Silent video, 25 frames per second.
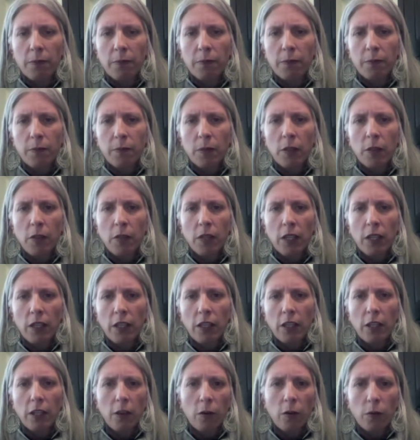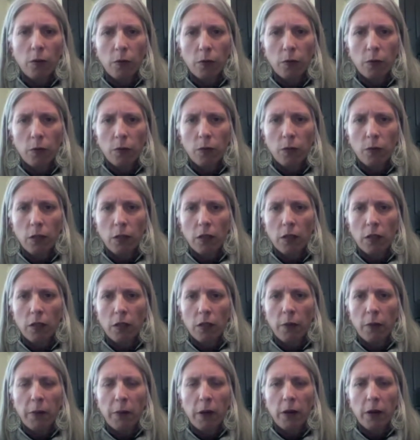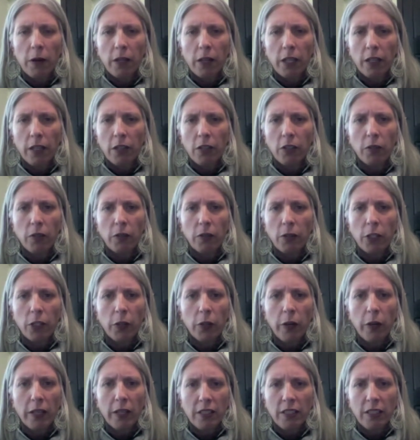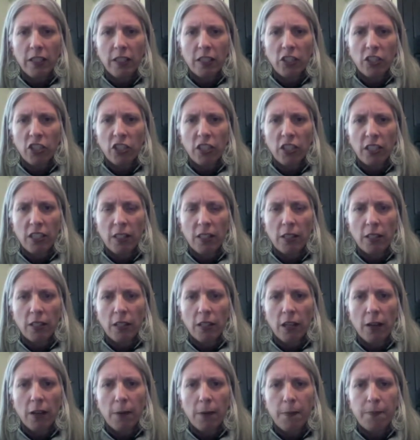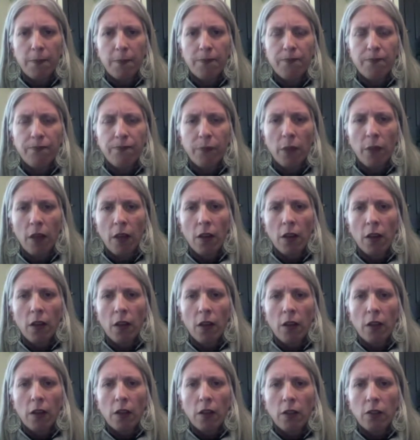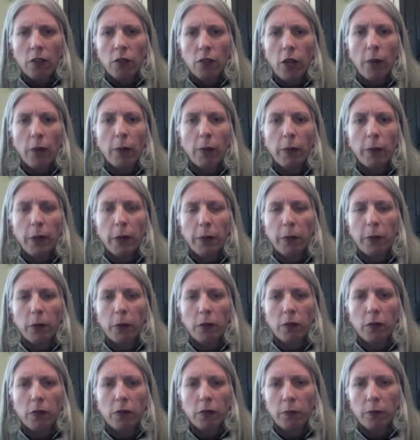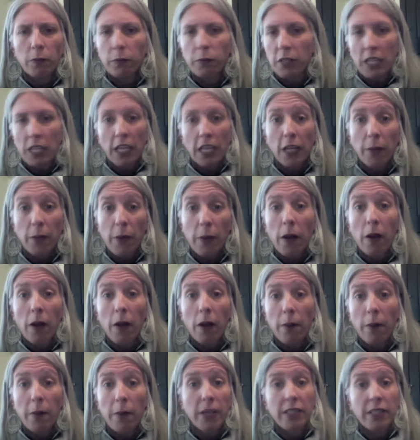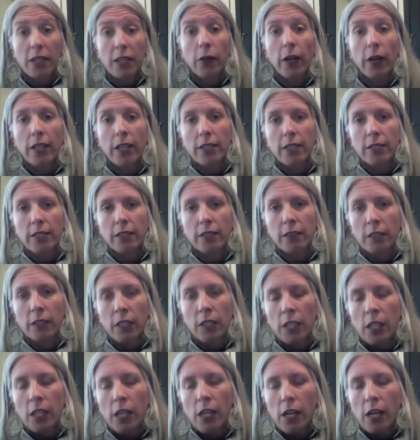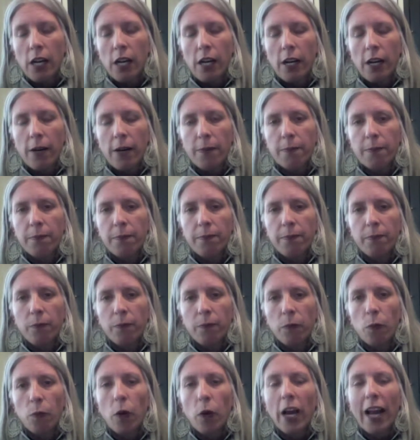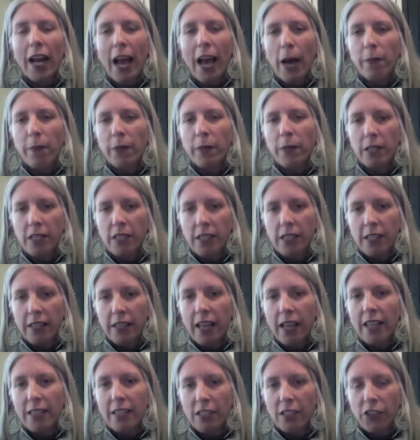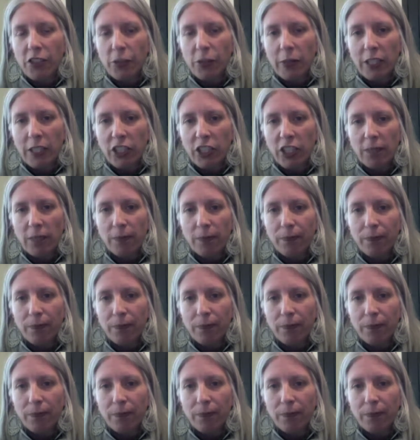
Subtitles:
you know, American, U.S. indigenous tribal peoples singing Amazing Grace. What happens in that situation?